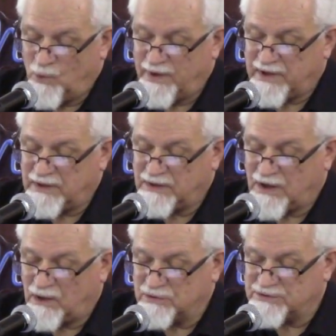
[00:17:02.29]
wicked
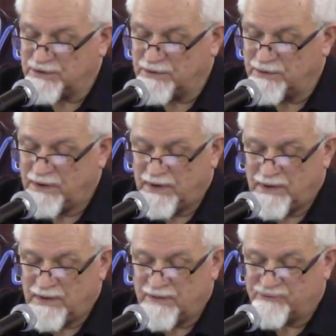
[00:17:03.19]
culture
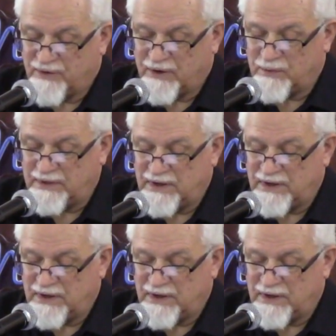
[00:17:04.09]
that frequently